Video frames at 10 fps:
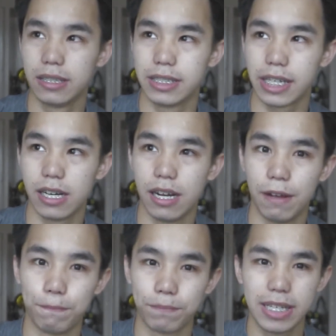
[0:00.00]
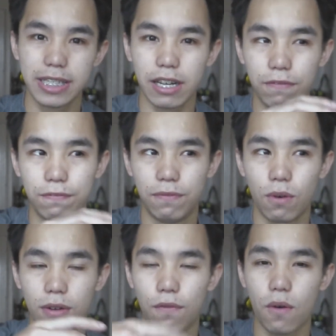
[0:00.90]
That's it's like a
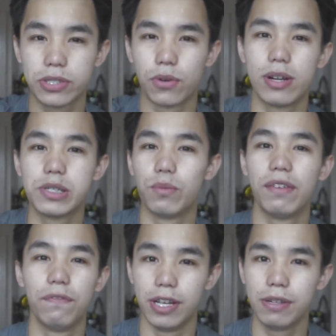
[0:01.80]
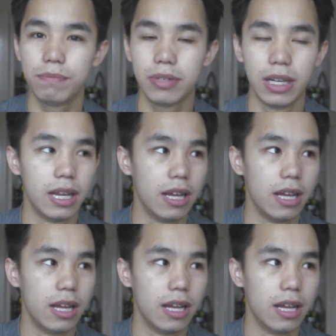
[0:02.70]
four stories in one film.